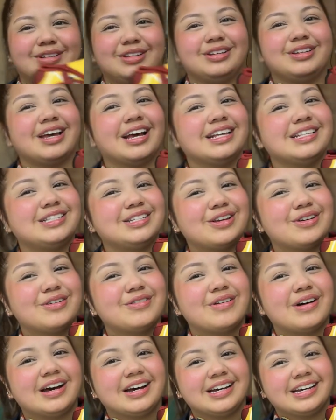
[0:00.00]
You guys know
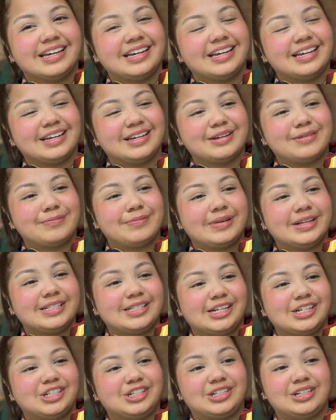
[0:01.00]
I am
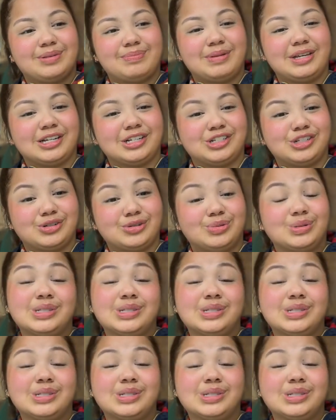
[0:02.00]
essentially Pikachu,